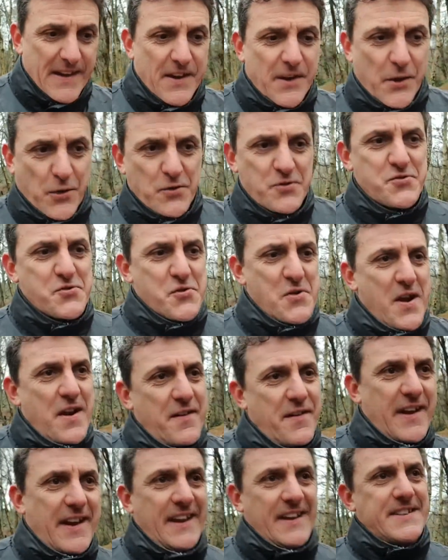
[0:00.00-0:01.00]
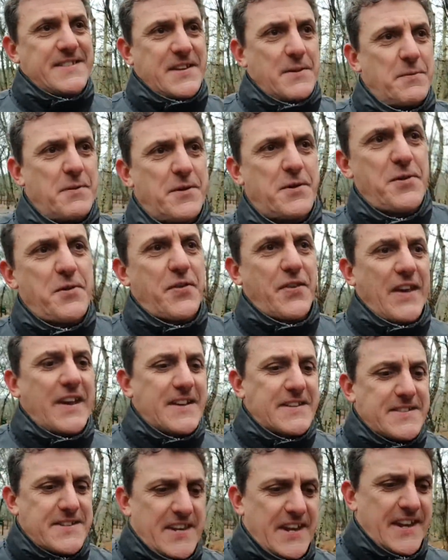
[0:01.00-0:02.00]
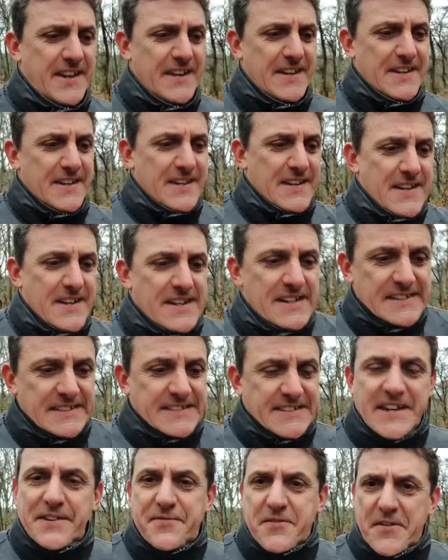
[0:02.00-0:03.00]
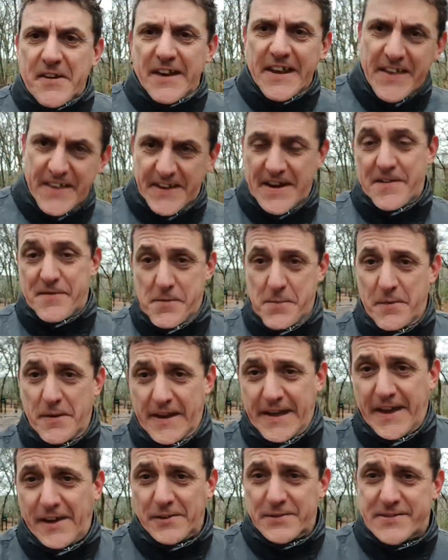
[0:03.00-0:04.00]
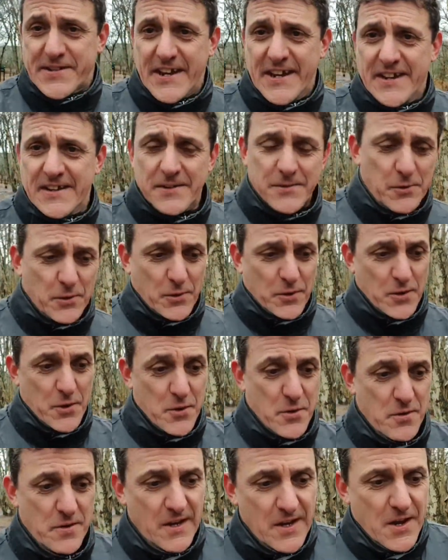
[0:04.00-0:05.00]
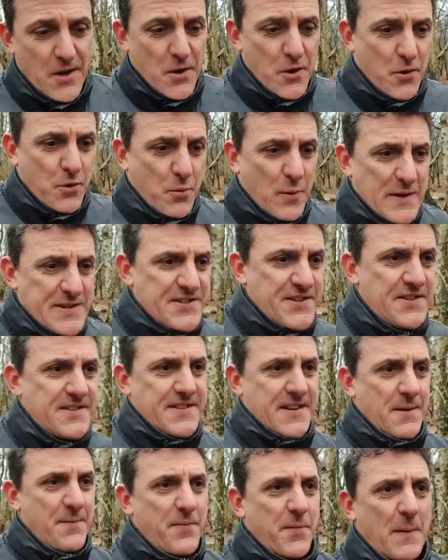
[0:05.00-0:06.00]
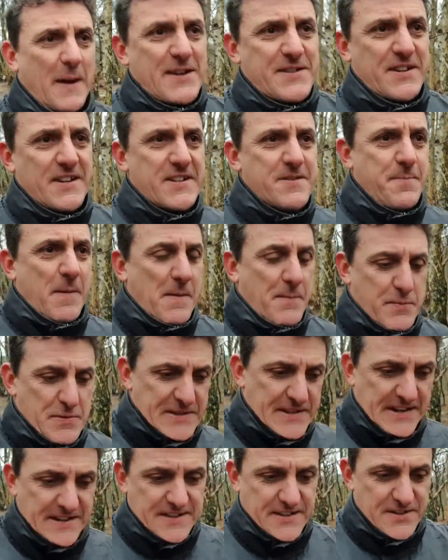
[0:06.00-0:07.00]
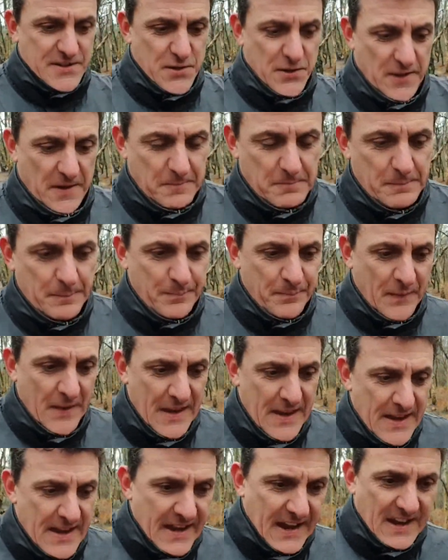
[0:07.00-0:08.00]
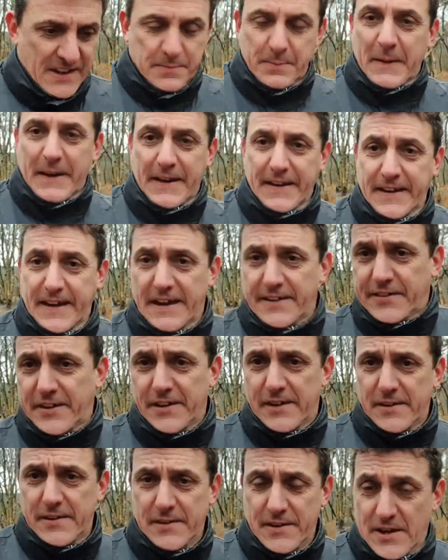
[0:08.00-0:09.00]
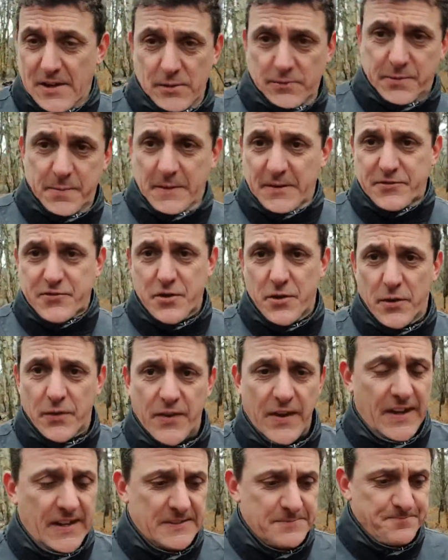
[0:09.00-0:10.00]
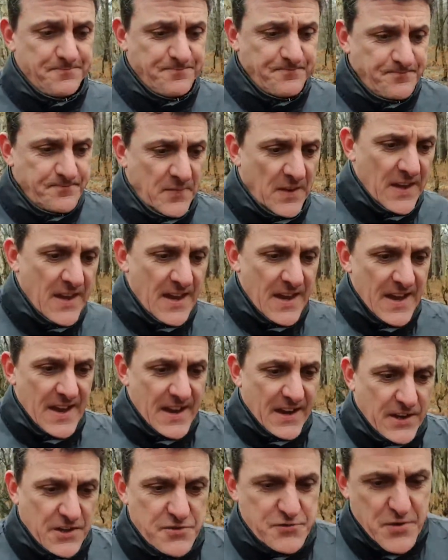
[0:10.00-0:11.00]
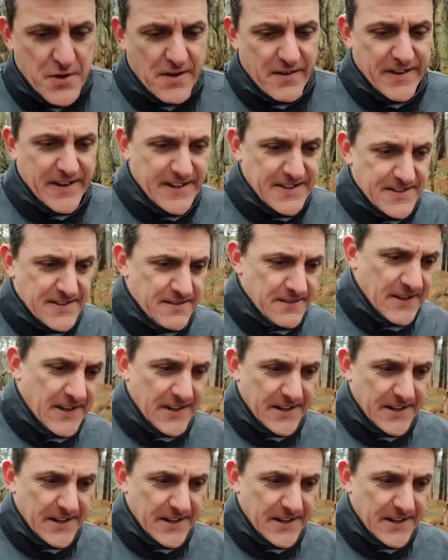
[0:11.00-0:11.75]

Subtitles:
a contrarian is someone who thinks differently than everybody else, or who questions the information that's being presented to them as being the ultimate truth. Contrarian,